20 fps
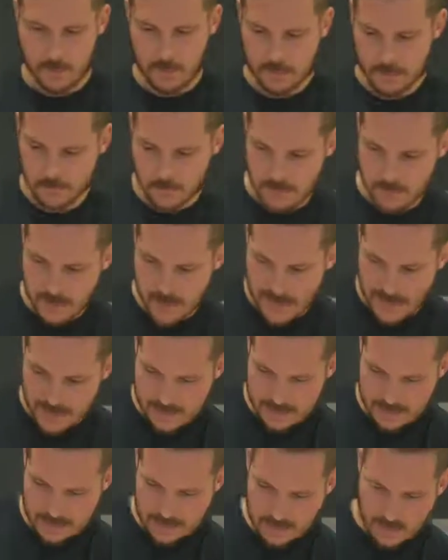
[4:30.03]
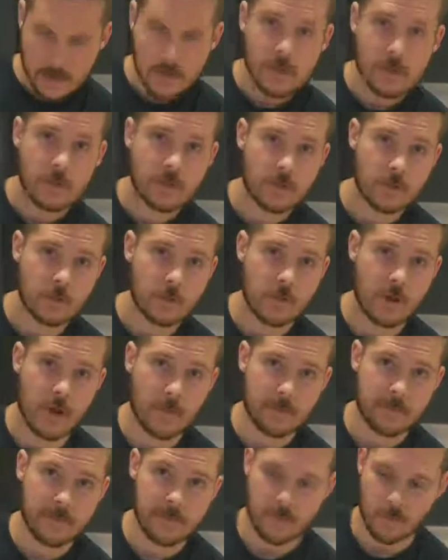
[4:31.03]
I'm also going to add in 2
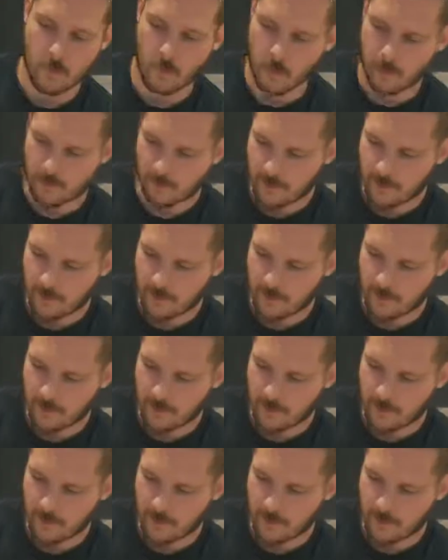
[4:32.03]
cups or